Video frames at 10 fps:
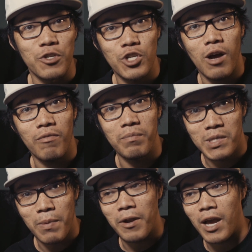The shop
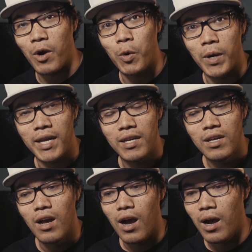is about an hour away,
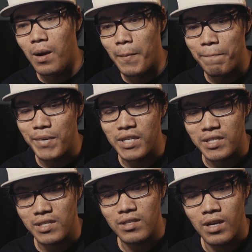
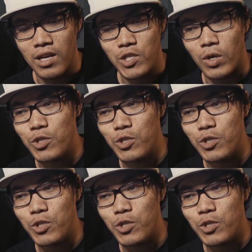so